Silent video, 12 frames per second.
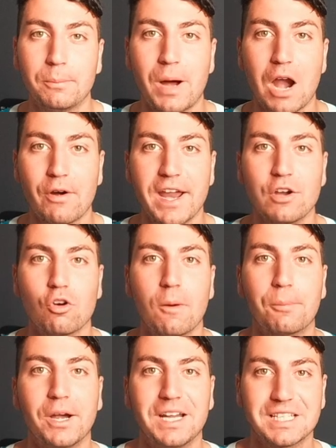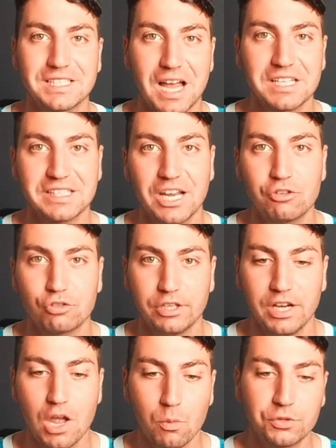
Bahrain Grand Prix and his last entry